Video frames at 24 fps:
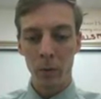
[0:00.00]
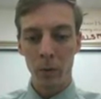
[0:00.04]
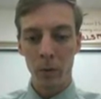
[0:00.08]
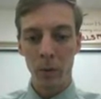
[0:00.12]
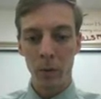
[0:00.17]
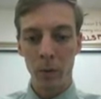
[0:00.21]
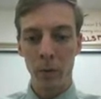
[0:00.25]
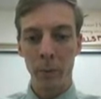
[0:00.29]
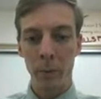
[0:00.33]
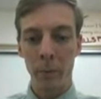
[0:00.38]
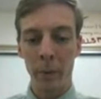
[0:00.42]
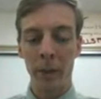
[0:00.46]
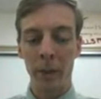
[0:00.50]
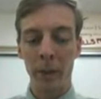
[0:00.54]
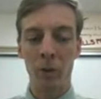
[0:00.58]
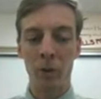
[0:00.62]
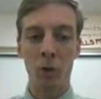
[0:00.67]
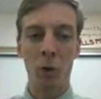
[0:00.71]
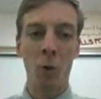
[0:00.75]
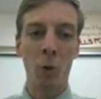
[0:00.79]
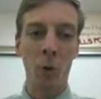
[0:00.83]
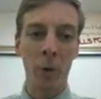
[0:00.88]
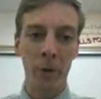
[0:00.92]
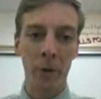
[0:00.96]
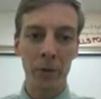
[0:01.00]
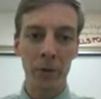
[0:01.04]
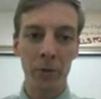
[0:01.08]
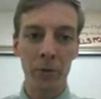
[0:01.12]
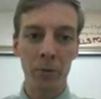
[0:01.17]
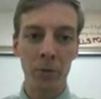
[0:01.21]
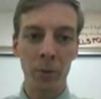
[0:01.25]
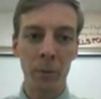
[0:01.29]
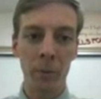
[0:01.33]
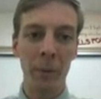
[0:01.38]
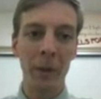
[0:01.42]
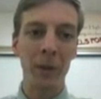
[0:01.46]
We made a torus.
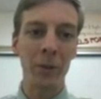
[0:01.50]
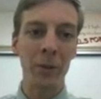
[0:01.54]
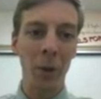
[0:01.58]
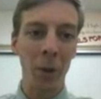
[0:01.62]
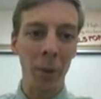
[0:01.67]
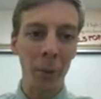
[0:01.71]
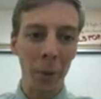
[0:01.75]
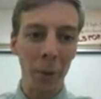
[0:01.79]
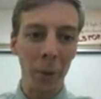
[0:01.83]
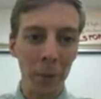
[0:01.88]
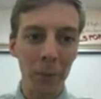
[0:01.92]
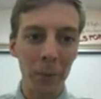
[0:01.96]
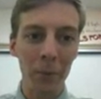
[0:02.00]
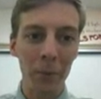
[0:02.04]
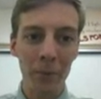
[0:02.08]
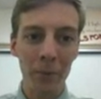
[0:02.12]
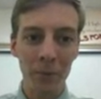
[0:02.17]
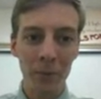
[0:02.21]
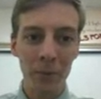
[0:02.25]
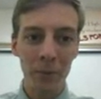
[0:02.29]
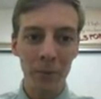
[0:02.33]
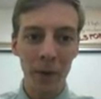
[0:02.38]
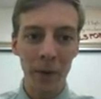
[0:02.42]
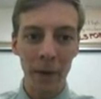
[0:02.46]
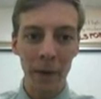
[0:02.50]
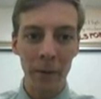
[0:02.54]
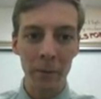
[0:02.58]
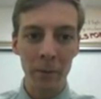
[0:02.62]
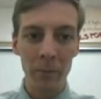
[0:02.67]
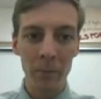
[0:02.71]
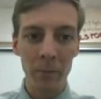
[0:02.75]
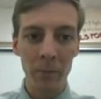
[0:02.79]
We made a donut, right?